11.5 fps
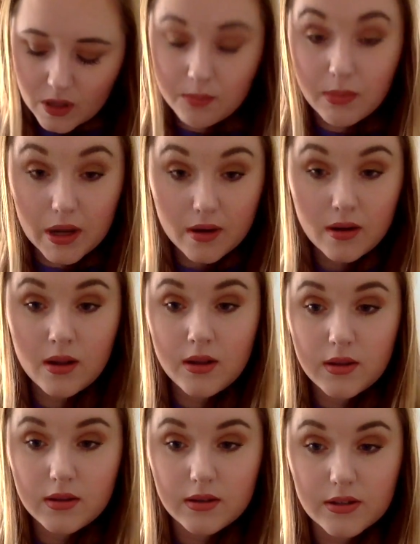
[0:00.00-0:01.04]
But
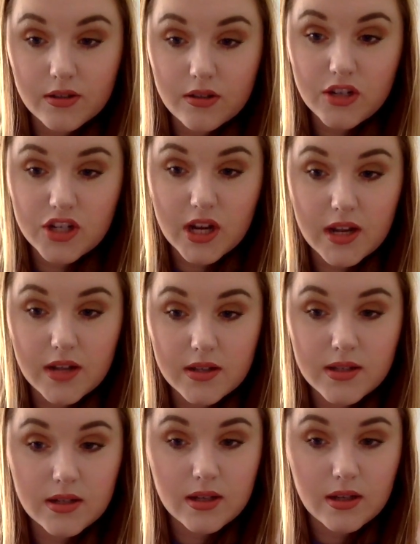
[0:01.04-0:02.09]
these are the
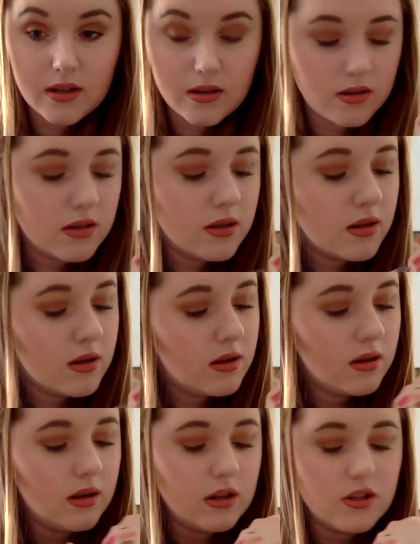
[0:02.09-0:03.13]
shades, and
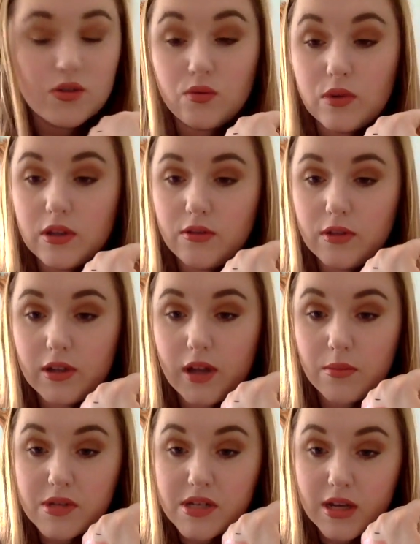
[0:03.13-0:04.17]
I just really
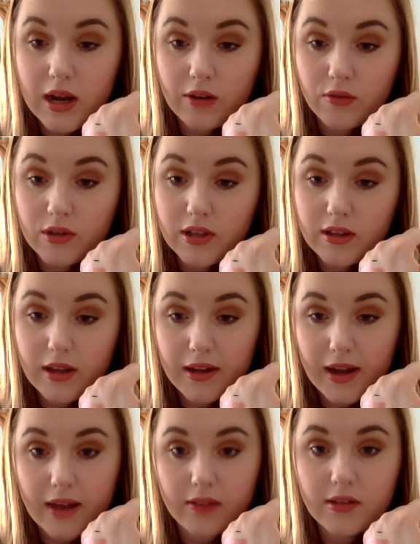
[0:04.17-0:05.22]
like
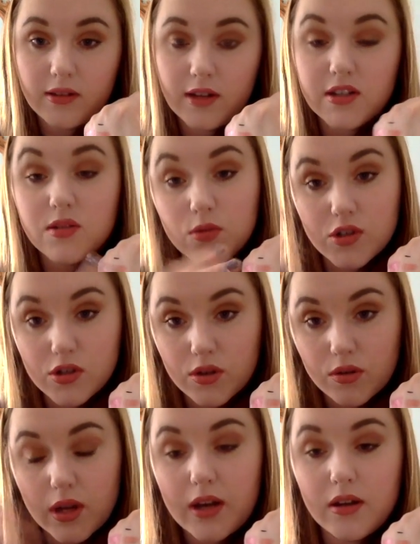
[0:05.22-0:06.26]
Kathleen Lights, which is who
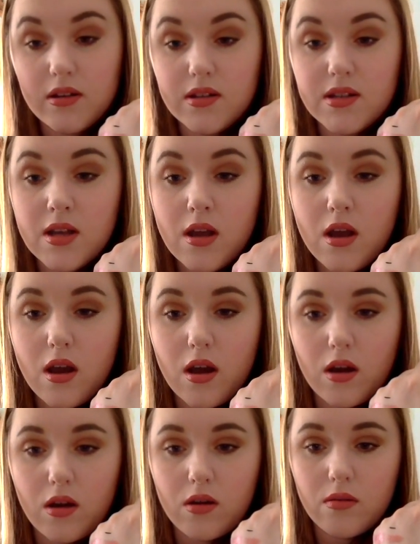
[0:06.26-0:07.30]
that is.
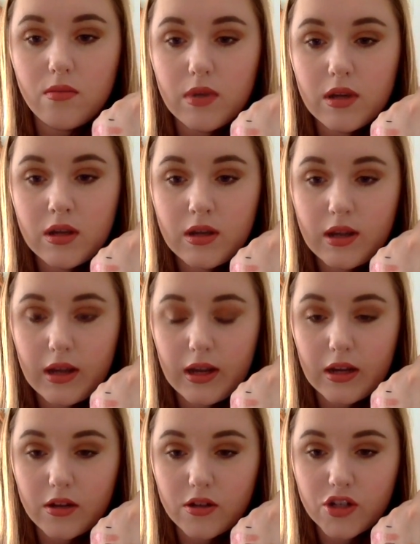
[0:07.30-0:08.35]
And
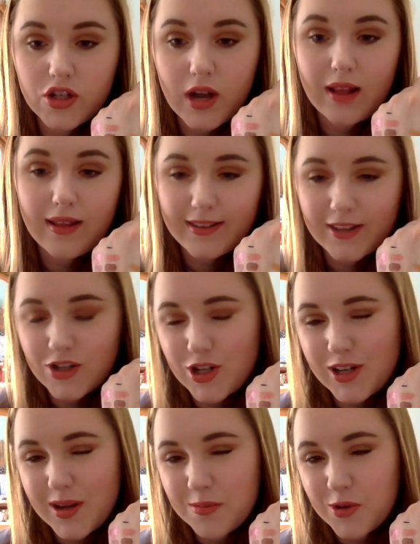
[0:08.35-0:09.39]
I like that she
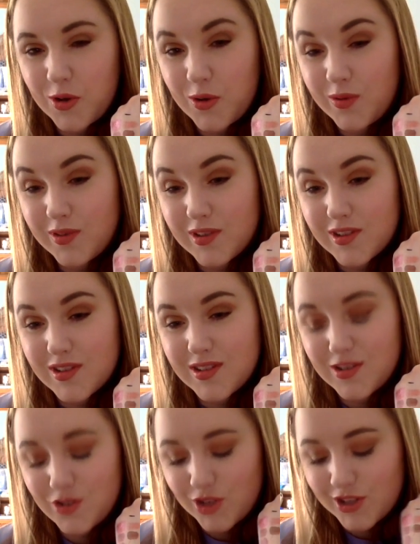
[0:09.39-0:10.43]
named this
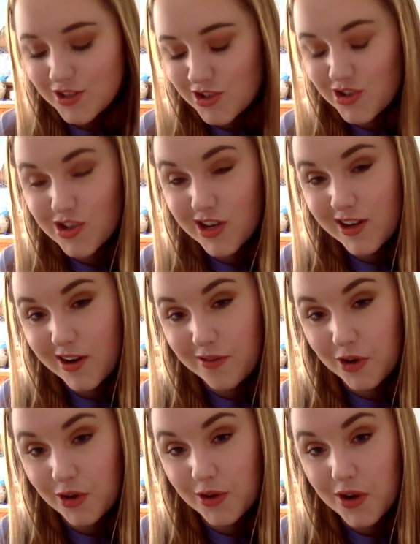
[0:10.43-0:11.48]
transition shade after
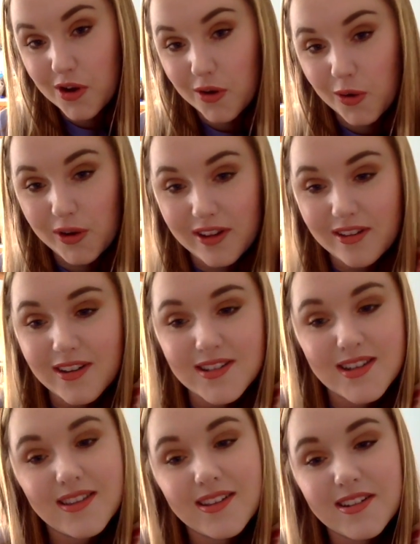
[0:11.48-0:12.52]
her dog Cornelius.
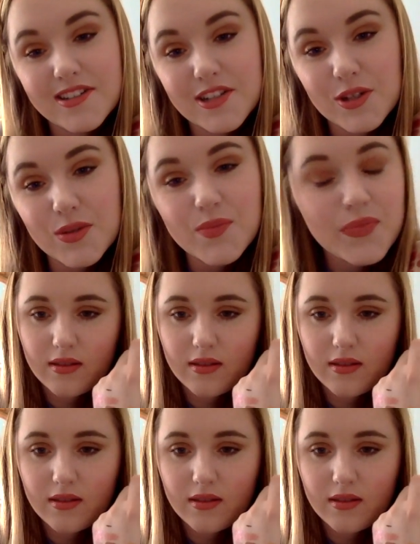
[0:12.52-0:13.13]
I think that's cute.